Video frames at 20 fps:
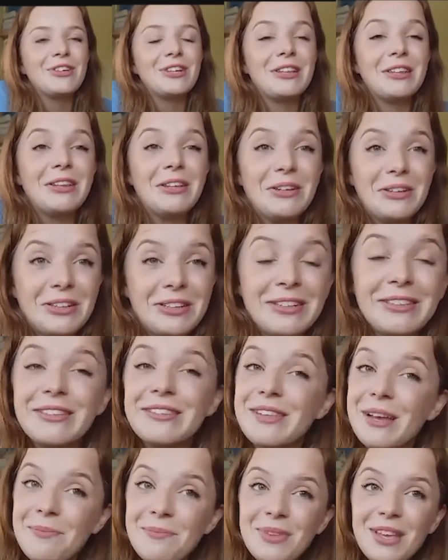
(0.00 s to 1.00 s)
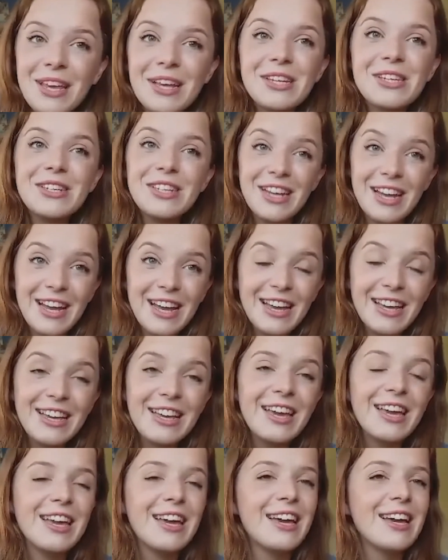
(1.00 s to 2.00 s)
learned something today,
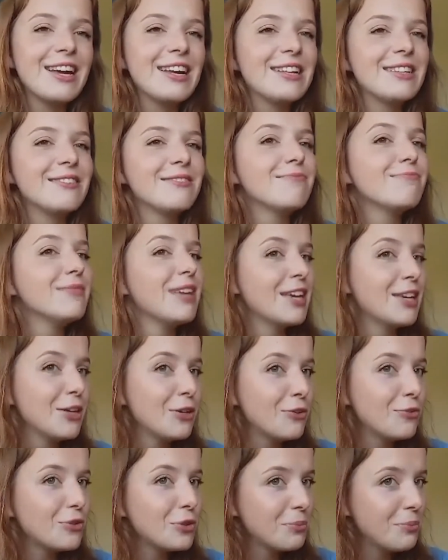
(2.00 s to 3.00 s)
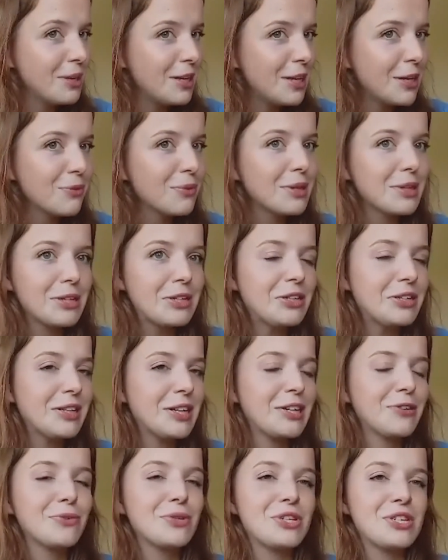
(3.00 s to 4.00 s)
and thank you for being with Learn
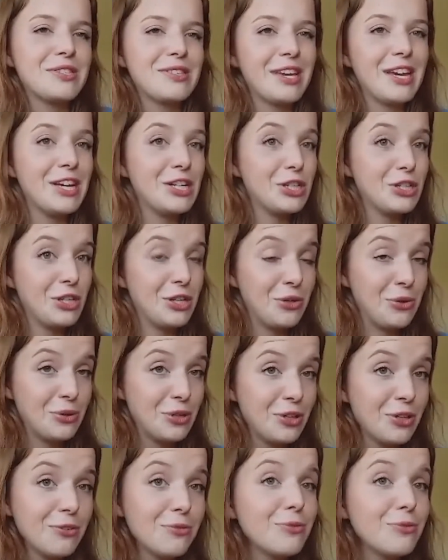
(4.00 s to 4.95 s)
Languages HD Audio.